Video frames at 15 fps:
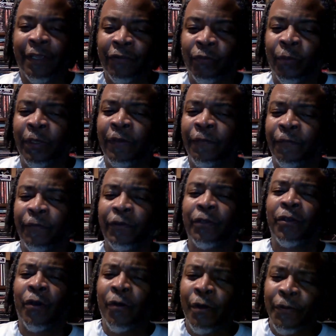as we've
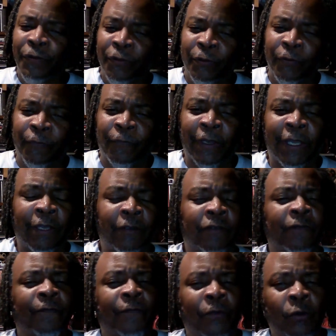gone through phase